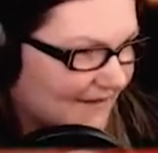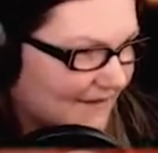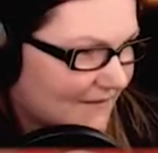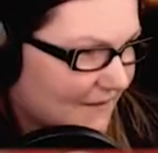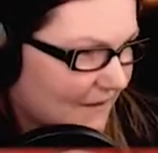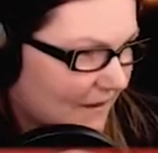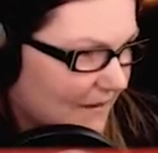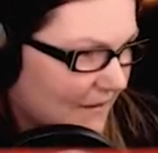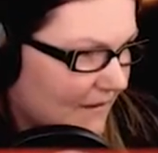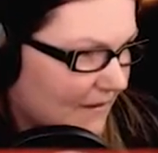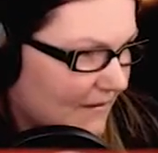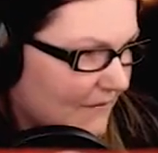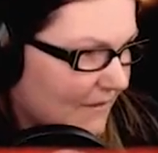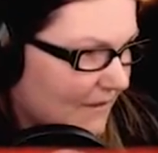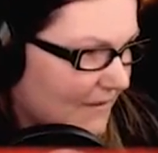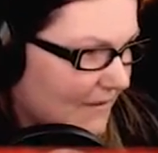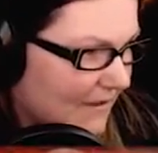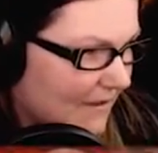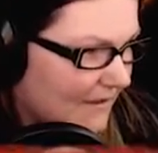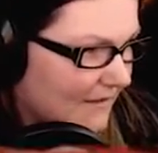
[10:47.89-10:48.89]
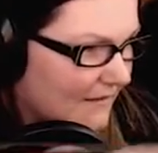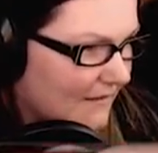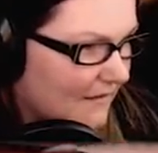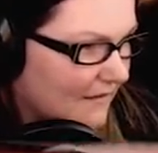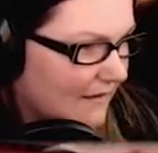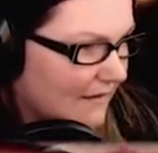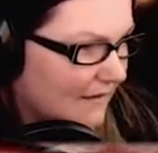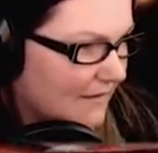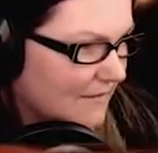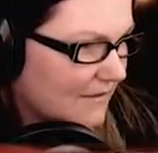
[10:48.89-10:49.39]
Wait a minute. Wait a minute.
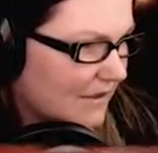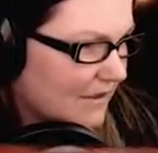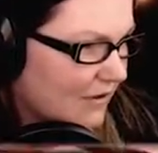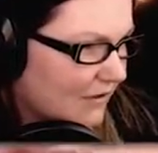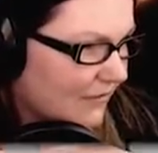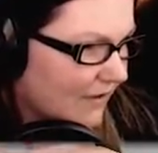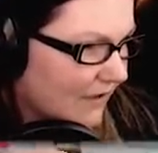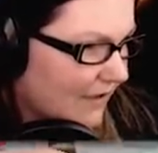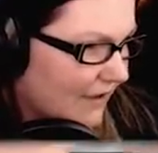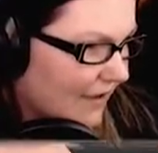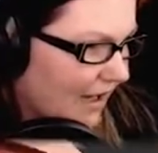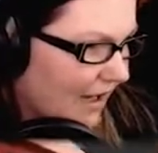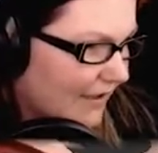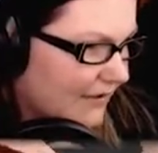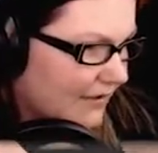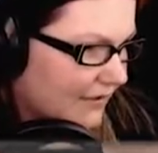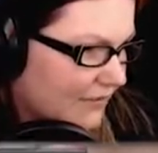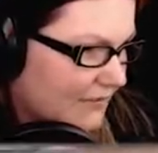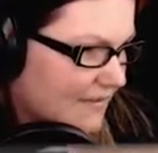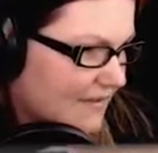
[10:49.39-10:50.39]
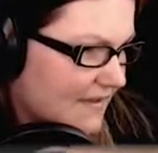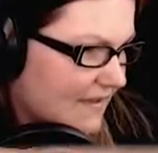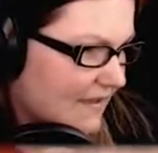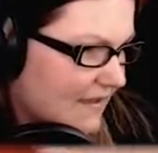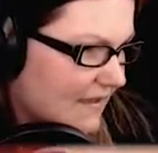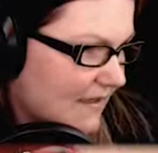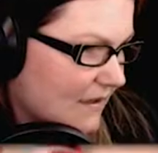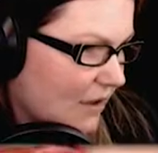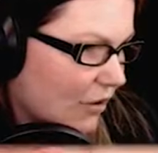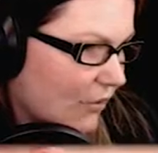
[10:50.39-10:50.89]
Let me look over here. I don't
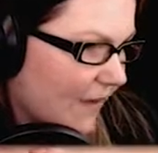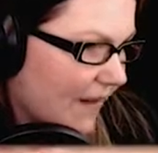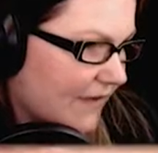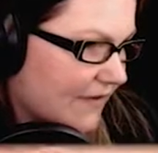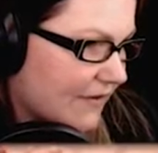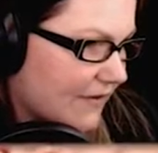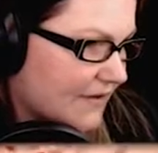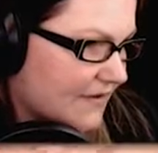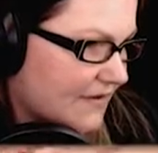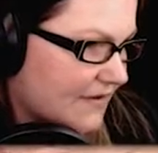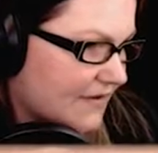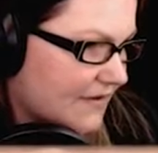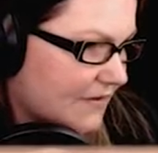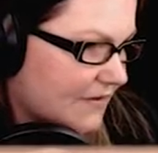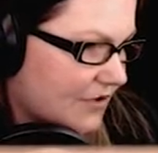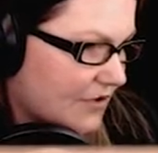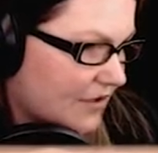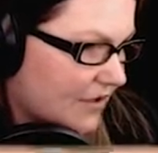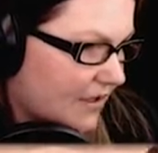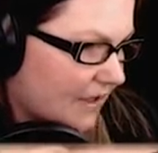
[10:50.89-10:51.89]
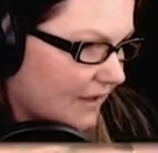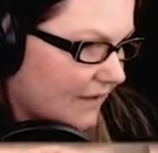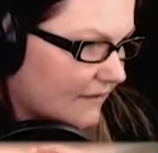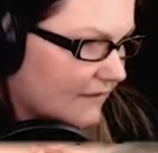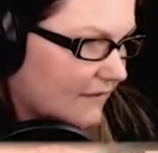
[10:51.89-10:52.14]
see. Oh wait, there is a suture kit.